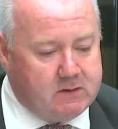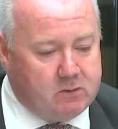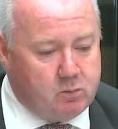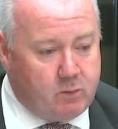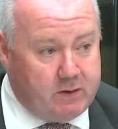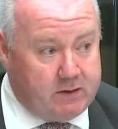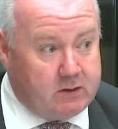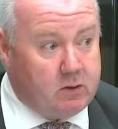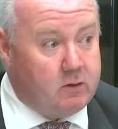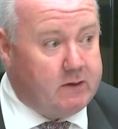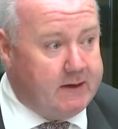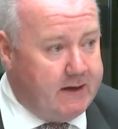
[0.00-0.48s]

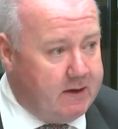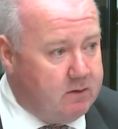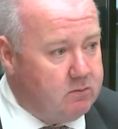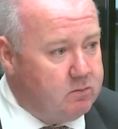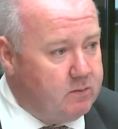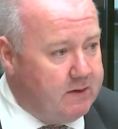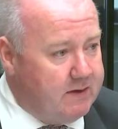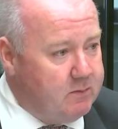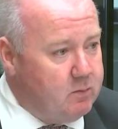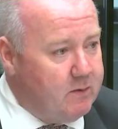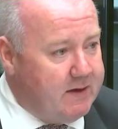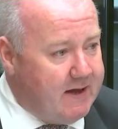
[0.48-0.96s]
We do now.
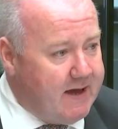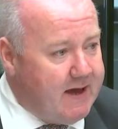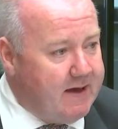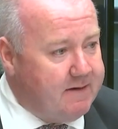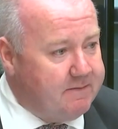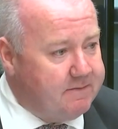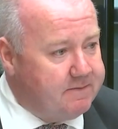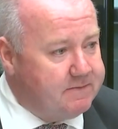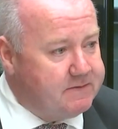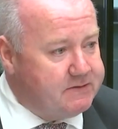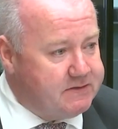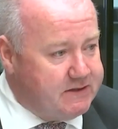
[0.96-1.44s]
We
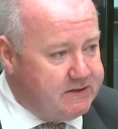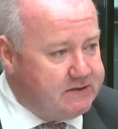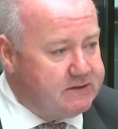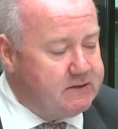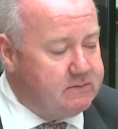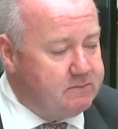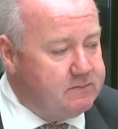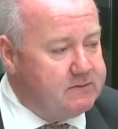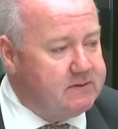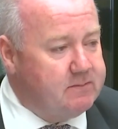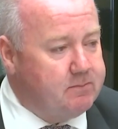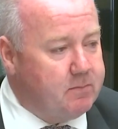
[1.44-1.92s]
have
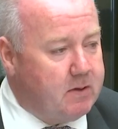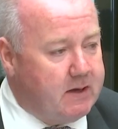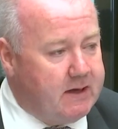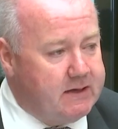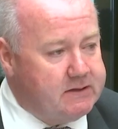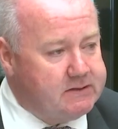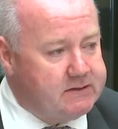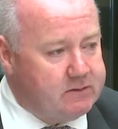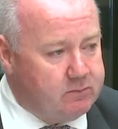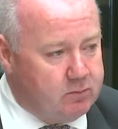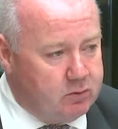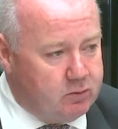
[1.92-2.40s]
systems in
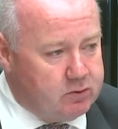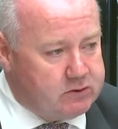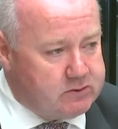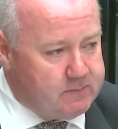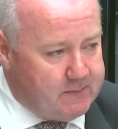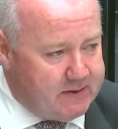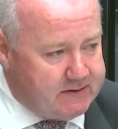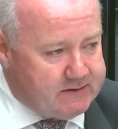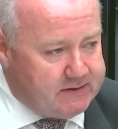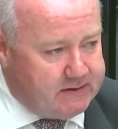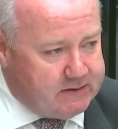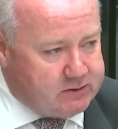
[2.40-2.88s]
place that will
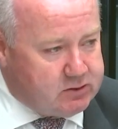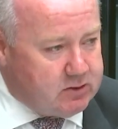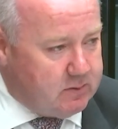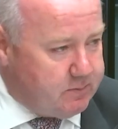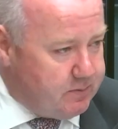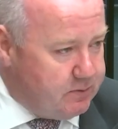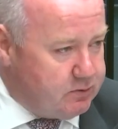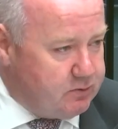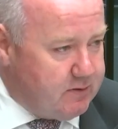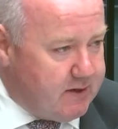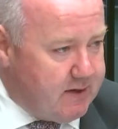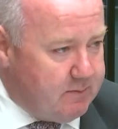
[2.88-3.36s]
automatically
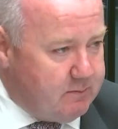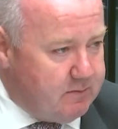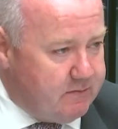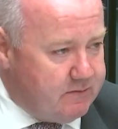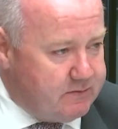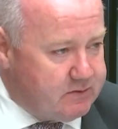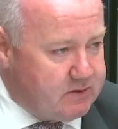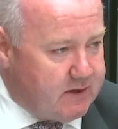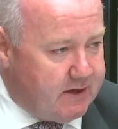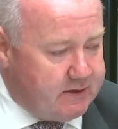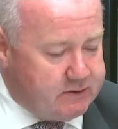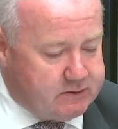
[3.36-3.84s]
stop a tram if
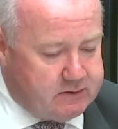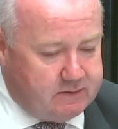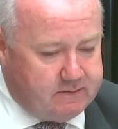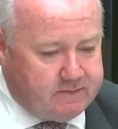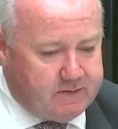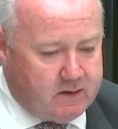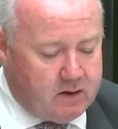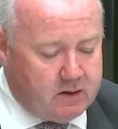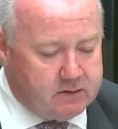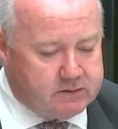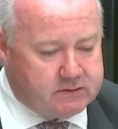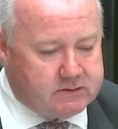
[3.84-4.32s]
it's going too
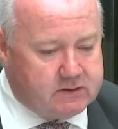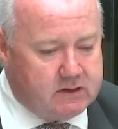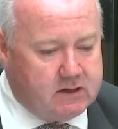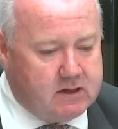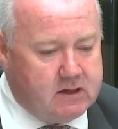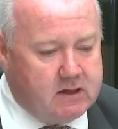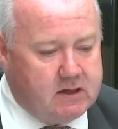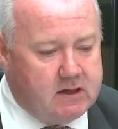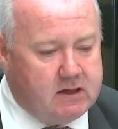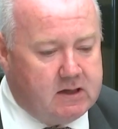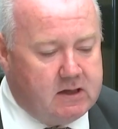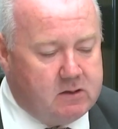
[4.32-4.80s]
fast.
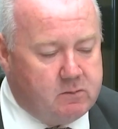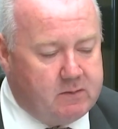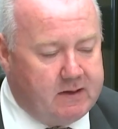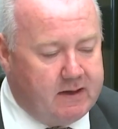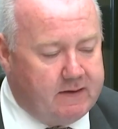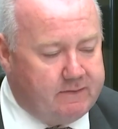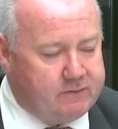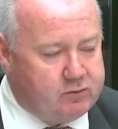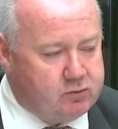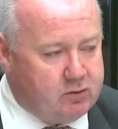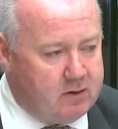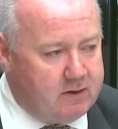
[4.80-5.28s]
We
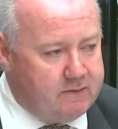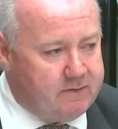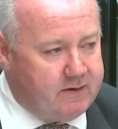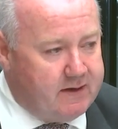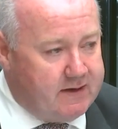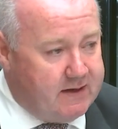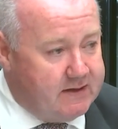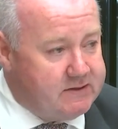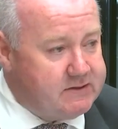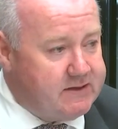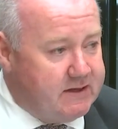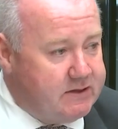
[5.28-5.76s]
have driver
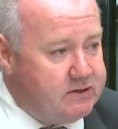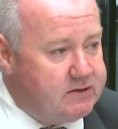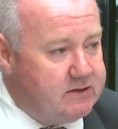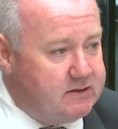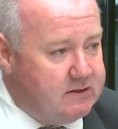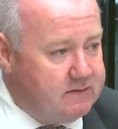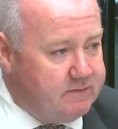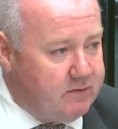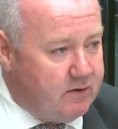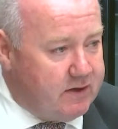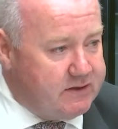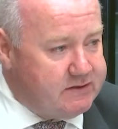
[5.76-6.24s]

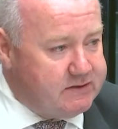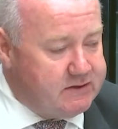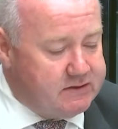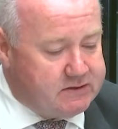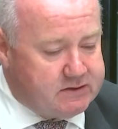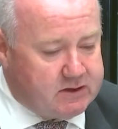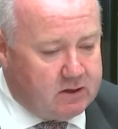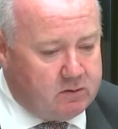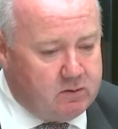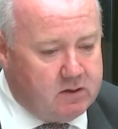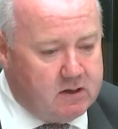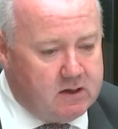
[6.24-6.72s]
inattention devices.
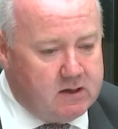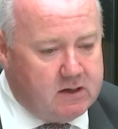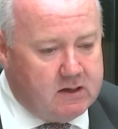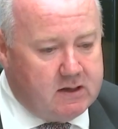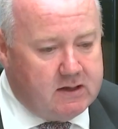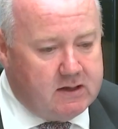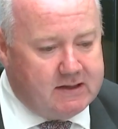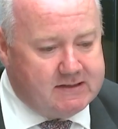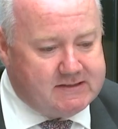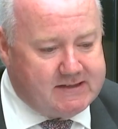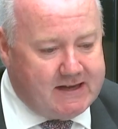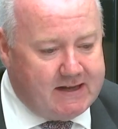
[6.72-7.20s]
So
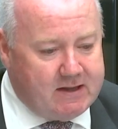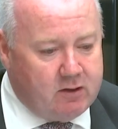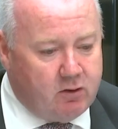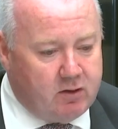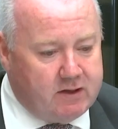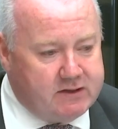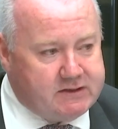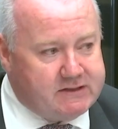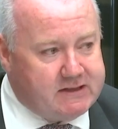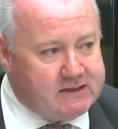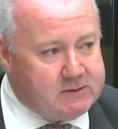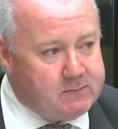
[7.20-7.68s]

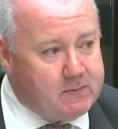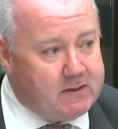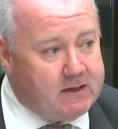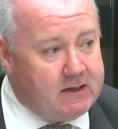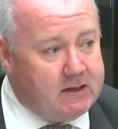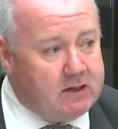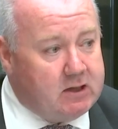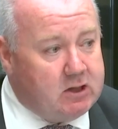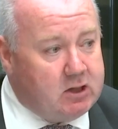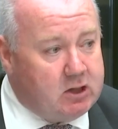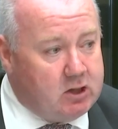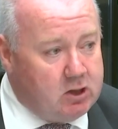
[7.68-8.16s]
technology has been
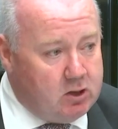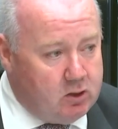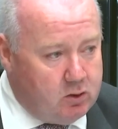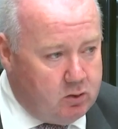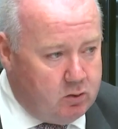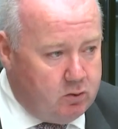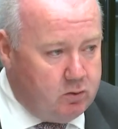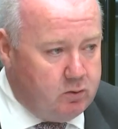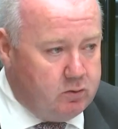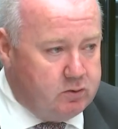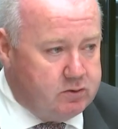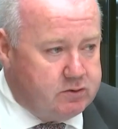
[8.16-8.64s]
a
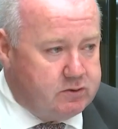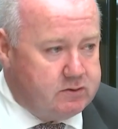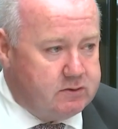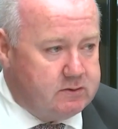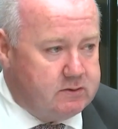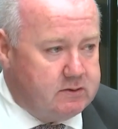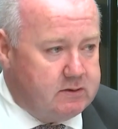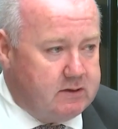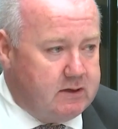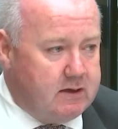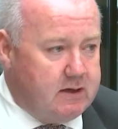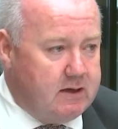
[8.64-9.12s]
huge
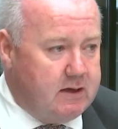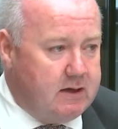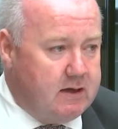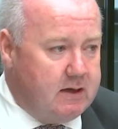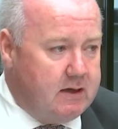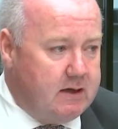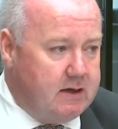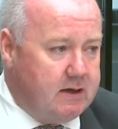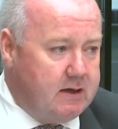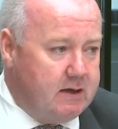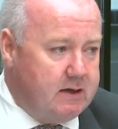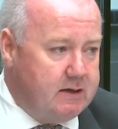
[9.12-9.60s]

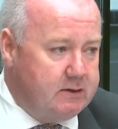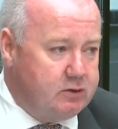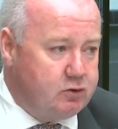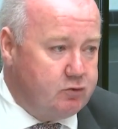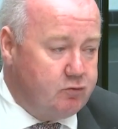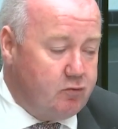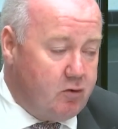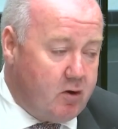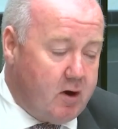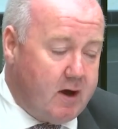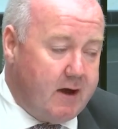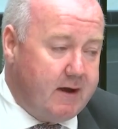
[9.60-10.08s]

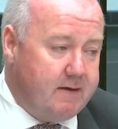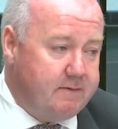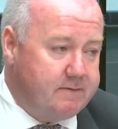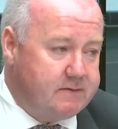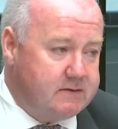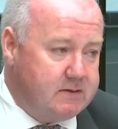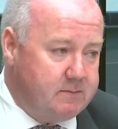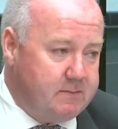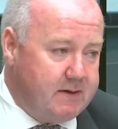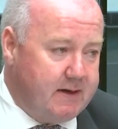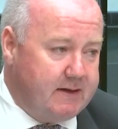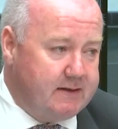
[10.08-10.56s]
drive
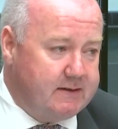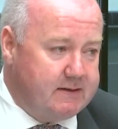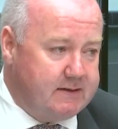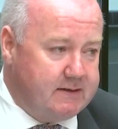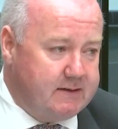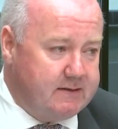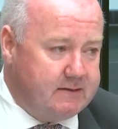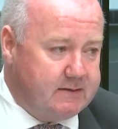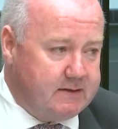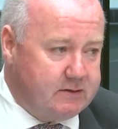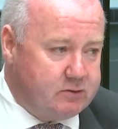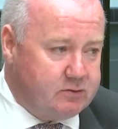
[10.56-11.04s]
to make
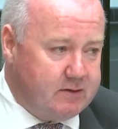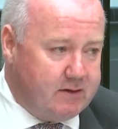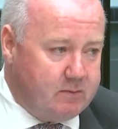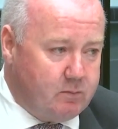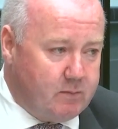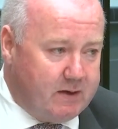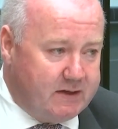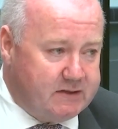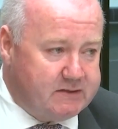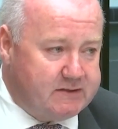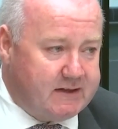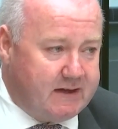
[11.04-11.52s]
the
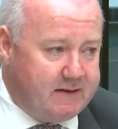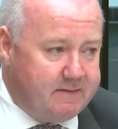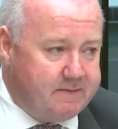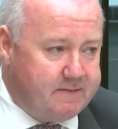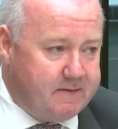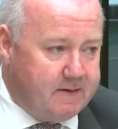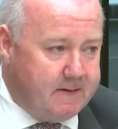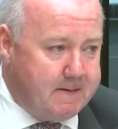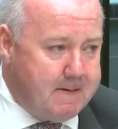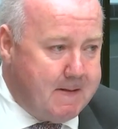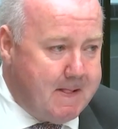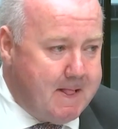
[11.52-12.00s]
tramway
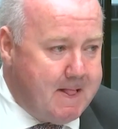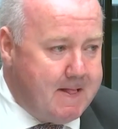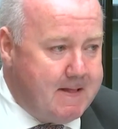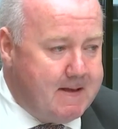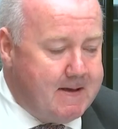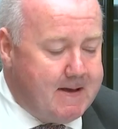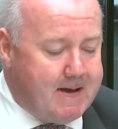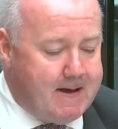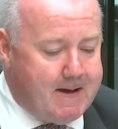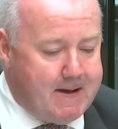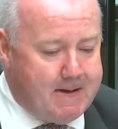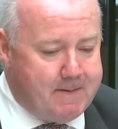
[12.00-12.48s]
safer.
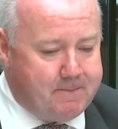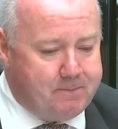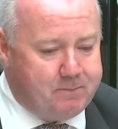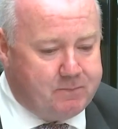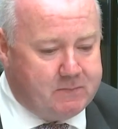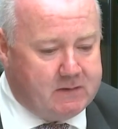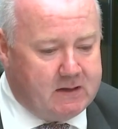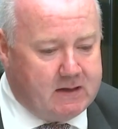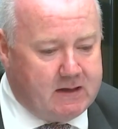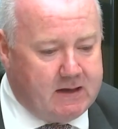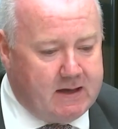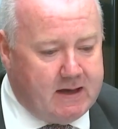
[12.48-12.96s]

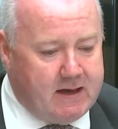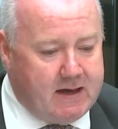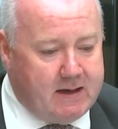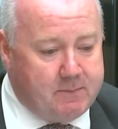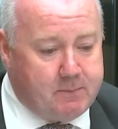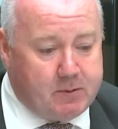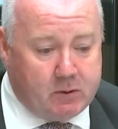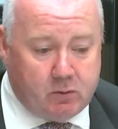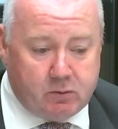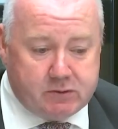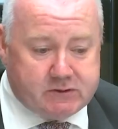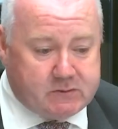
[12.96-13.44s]

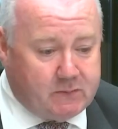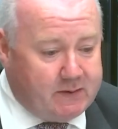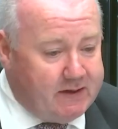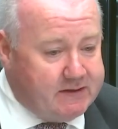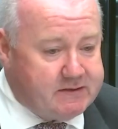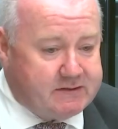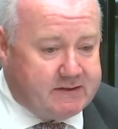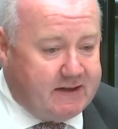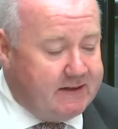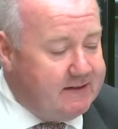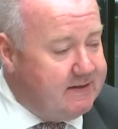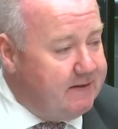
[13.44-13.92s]
But also we
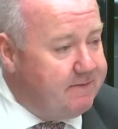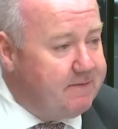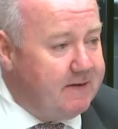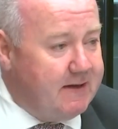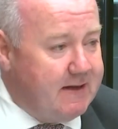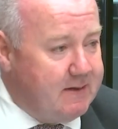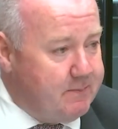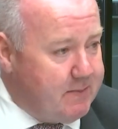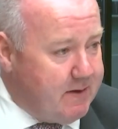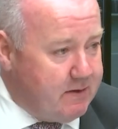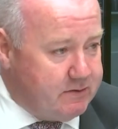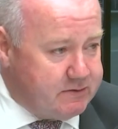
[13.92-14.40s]
need to think
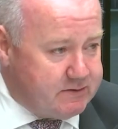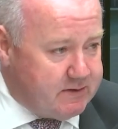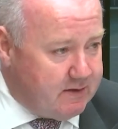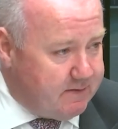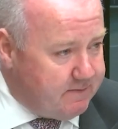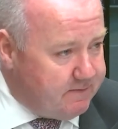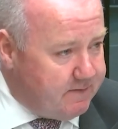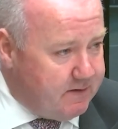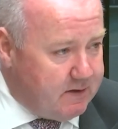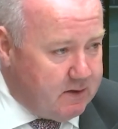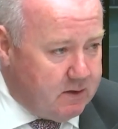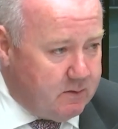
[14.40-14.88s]
differently about
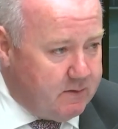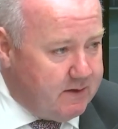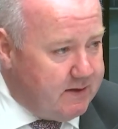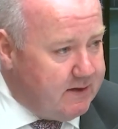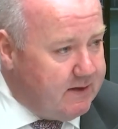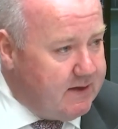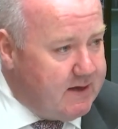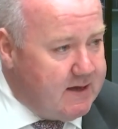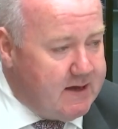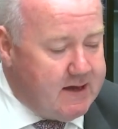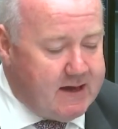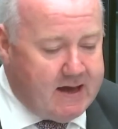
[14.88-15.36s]
stuff. You
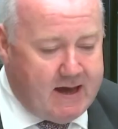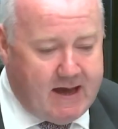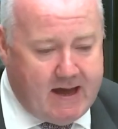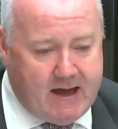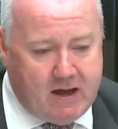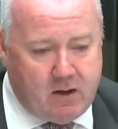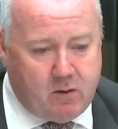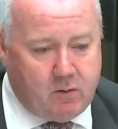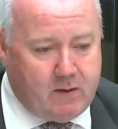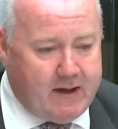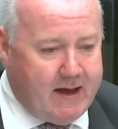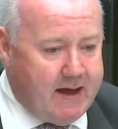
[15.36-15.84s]
know,
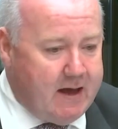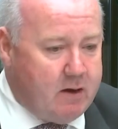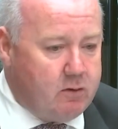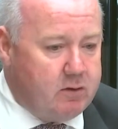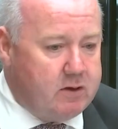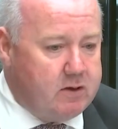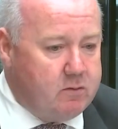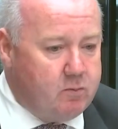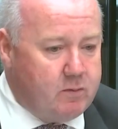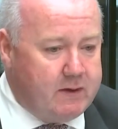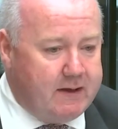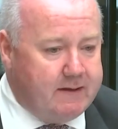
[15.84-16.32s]
how
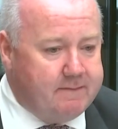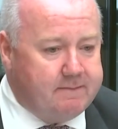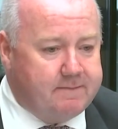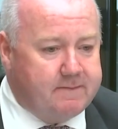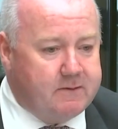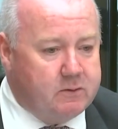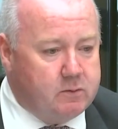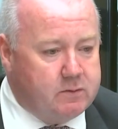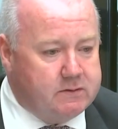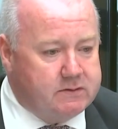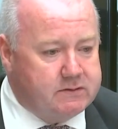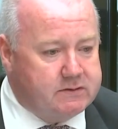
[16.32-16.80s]
can we
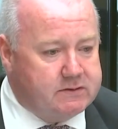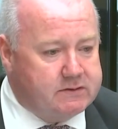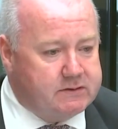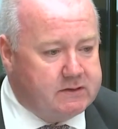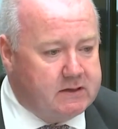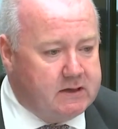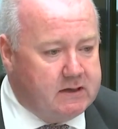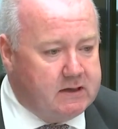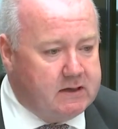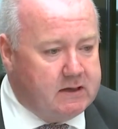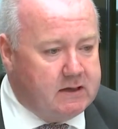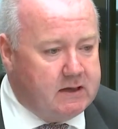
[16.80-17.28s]
influence
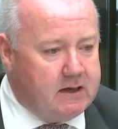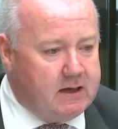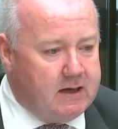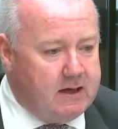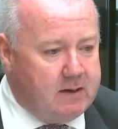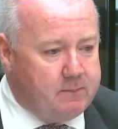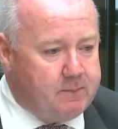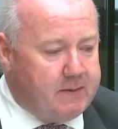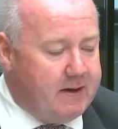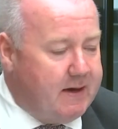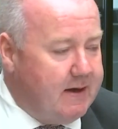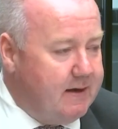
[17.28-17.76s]

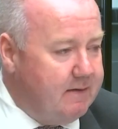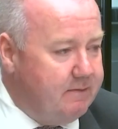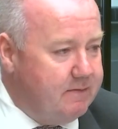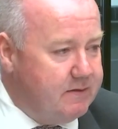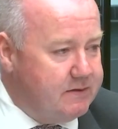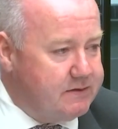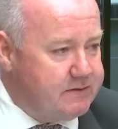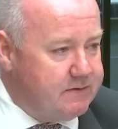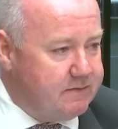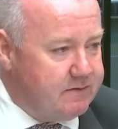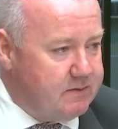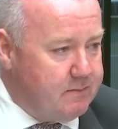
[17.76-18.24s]

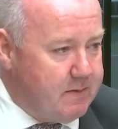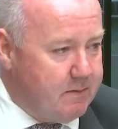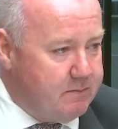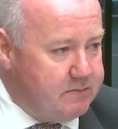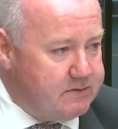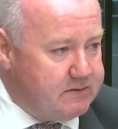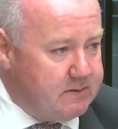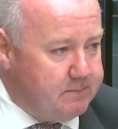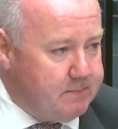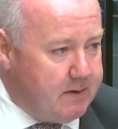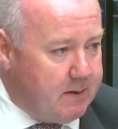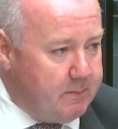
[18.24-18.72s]
behaviours of the
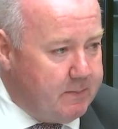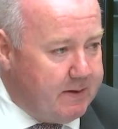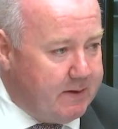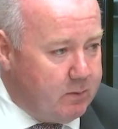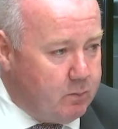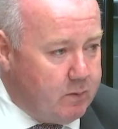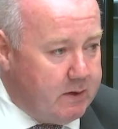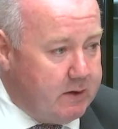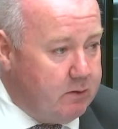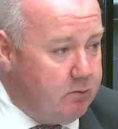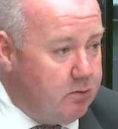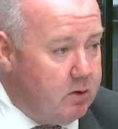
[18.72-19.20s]
members of the public
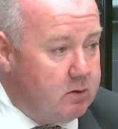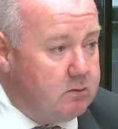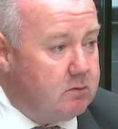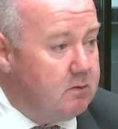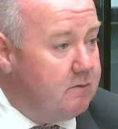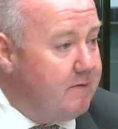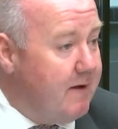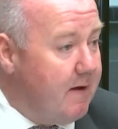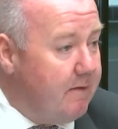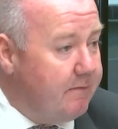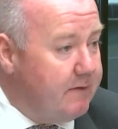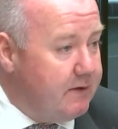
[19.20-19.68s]
when they're on
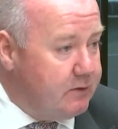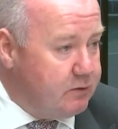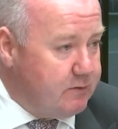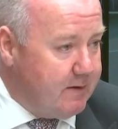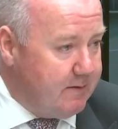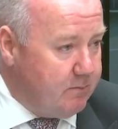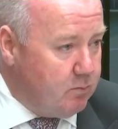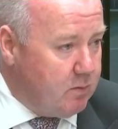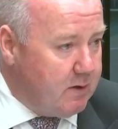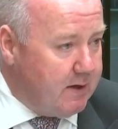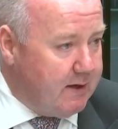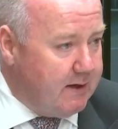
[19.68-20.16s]
or around the
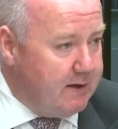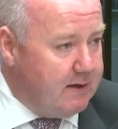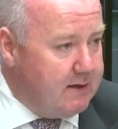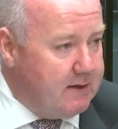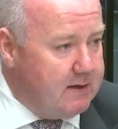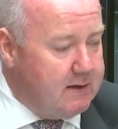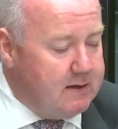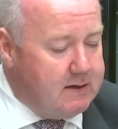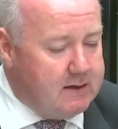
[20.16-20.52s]
tramway?